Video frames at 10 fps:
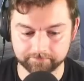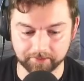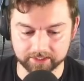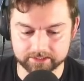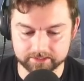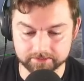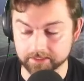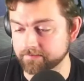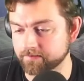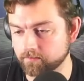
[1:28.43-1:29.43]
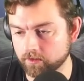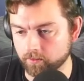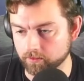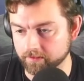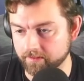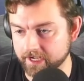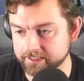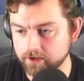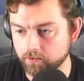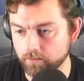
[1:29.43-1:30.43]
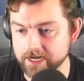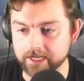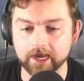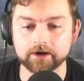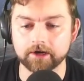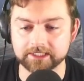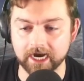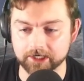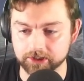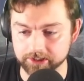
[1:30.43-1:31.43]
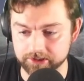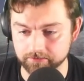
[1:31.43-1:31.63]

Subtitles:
But even more important than that, we cannot actually do